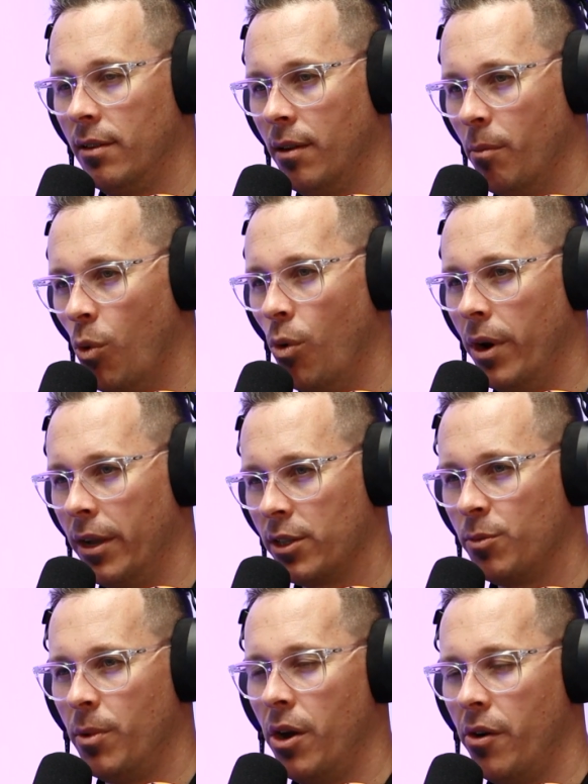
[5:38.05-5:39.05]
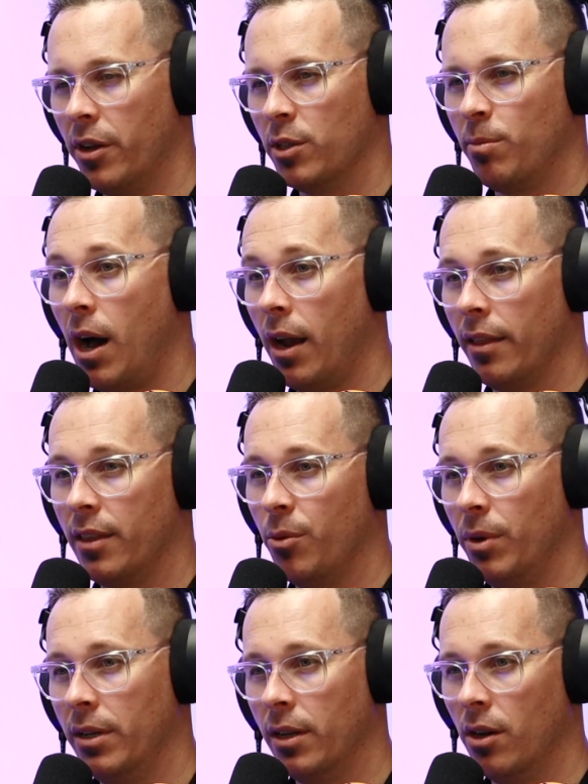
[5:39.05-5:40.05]
a more inexperienced pilot than
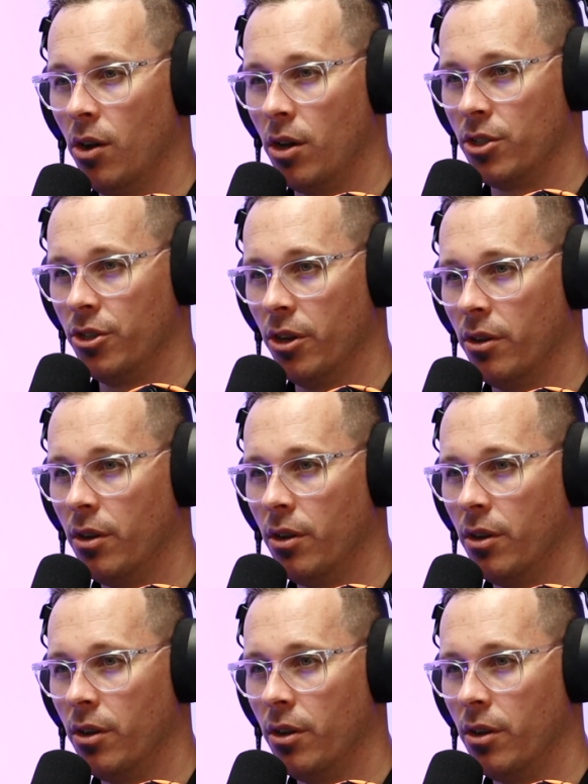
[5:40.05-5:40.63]
we did last year.